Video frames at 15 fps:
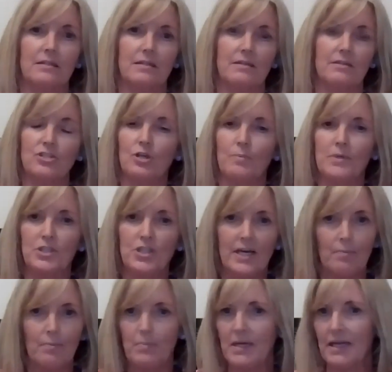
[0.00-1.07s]
there's so much
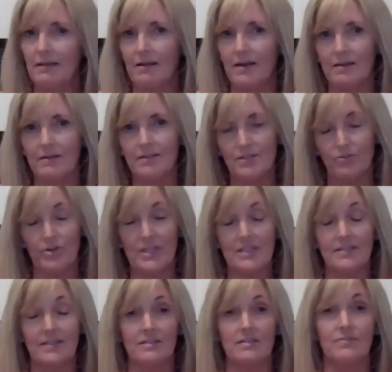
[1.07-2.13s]
happening there. There's a real
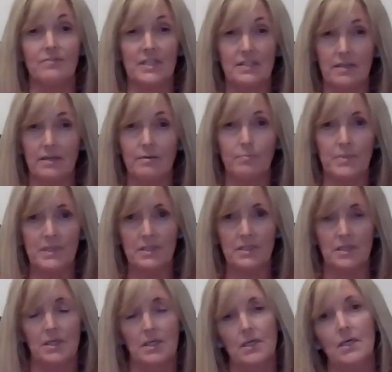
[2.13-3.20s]
sense of excitement.
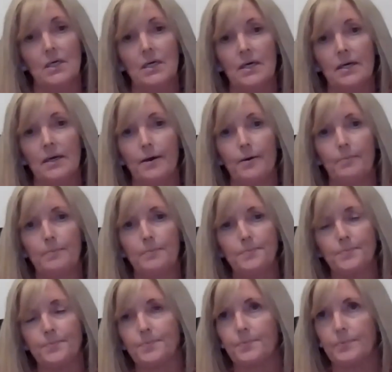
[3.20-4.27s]

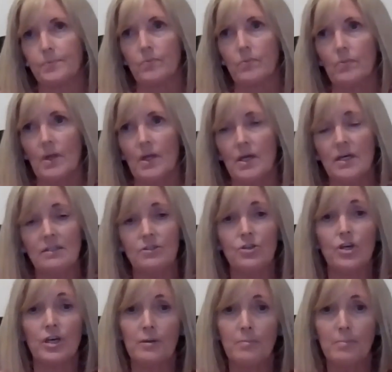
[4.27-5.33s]
As you
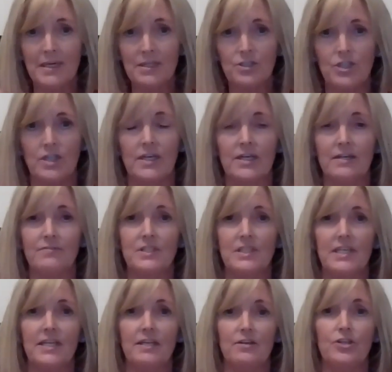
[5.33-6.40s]
can imagine, I've
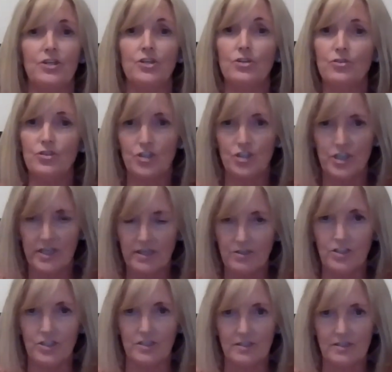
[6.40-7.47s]
seen huge
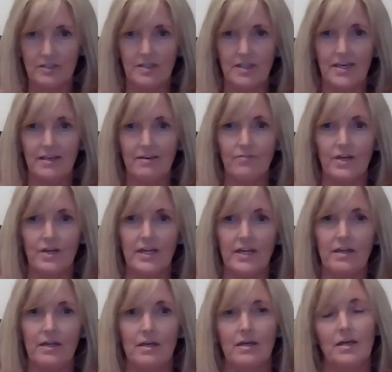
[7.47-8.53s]
changes,
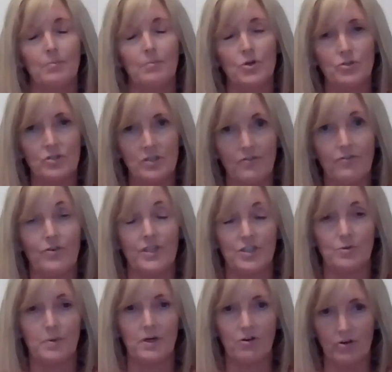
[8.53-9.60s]
thankfully, most of
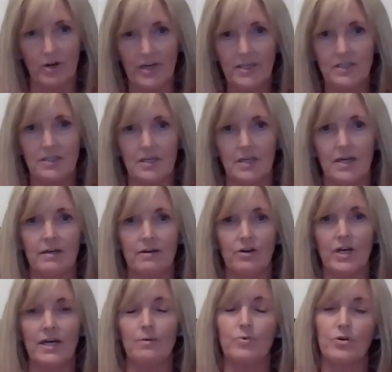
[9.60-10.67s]
which were great and are
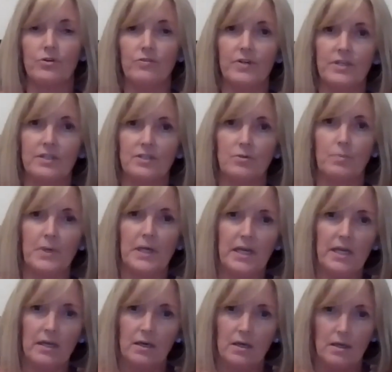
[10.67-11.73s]
now proving to
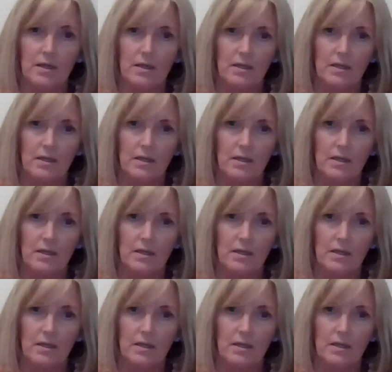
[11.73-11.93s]
be